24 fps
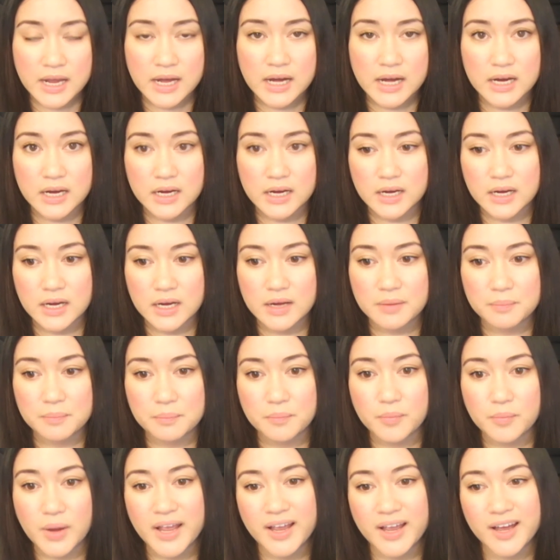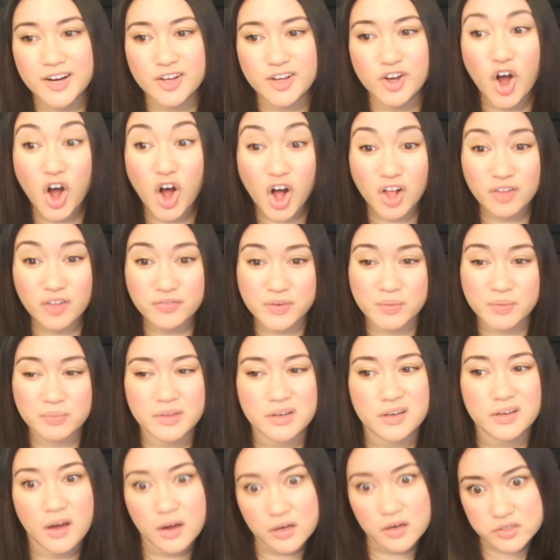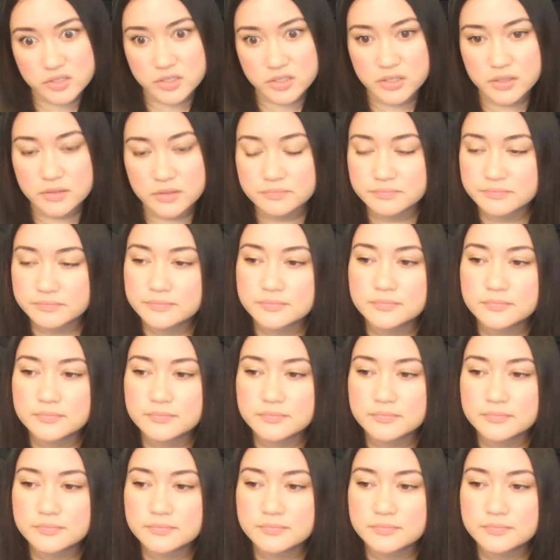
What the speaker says: I got a call from the doctor